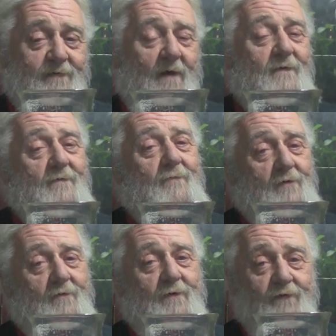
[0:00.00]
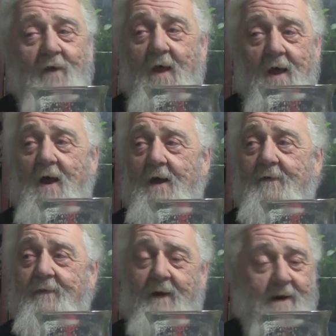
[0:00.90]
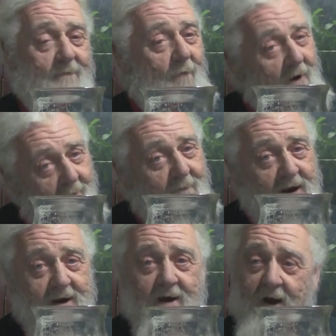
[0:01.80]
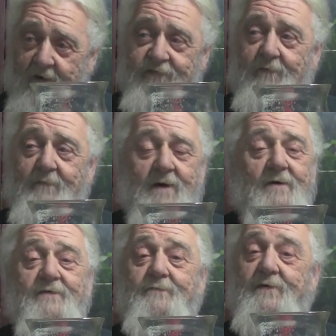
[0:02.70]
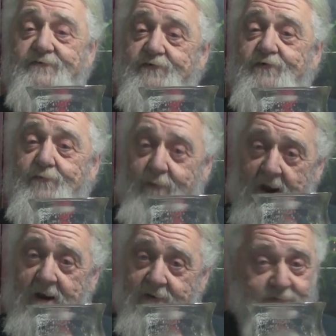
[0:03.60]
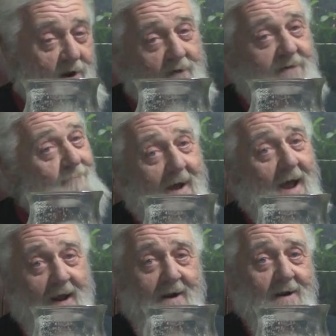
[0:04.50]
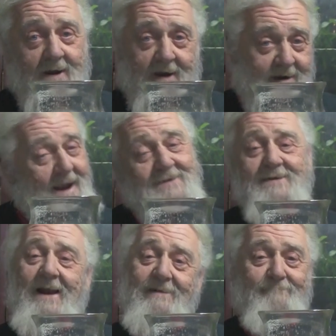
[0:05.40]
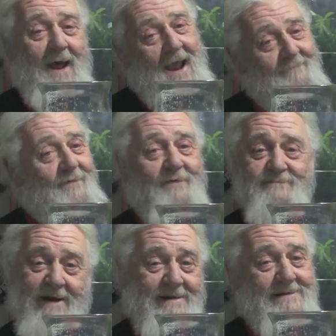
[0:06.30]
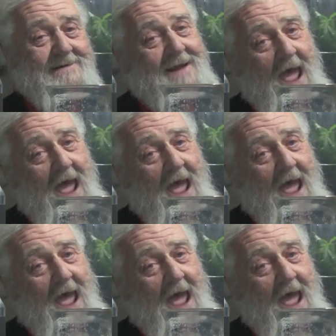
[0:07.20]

other breweries, they're well made, awesome beers, but you pay. You're not going to buy an 18 pack for $10,